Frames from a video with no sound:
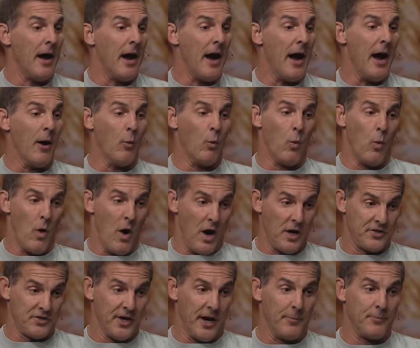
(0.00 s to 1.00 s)
I
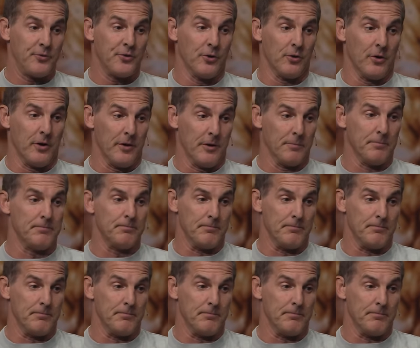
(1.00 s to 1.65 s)
walked up to her